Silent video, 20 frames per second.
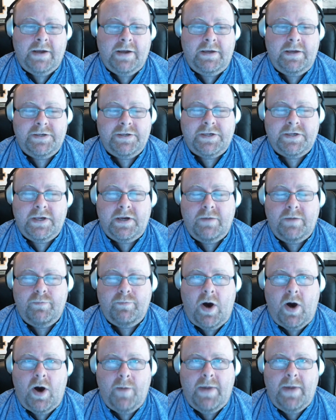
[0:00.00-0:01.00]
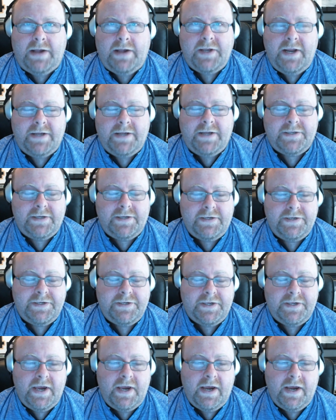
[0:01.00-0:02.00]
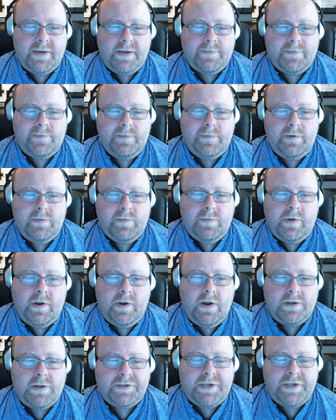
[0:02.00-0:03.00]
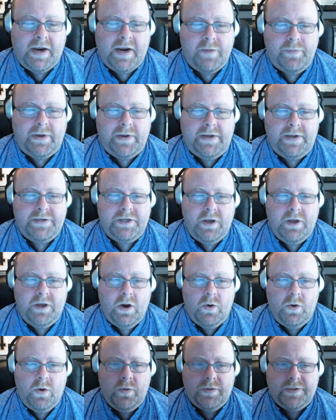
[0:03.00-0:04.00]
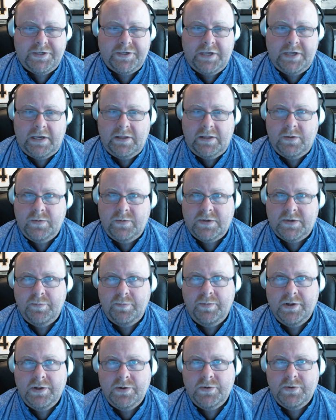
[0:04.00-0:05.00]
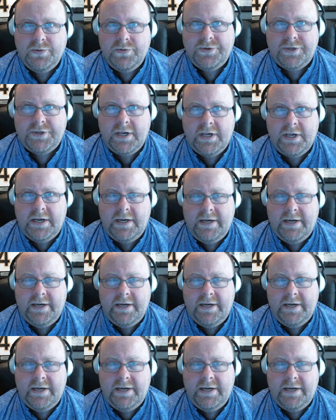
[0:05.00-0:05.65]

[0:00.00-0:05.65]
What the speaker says: he's Paul Bissonnette has signed a PTO with the St. Louis Blues.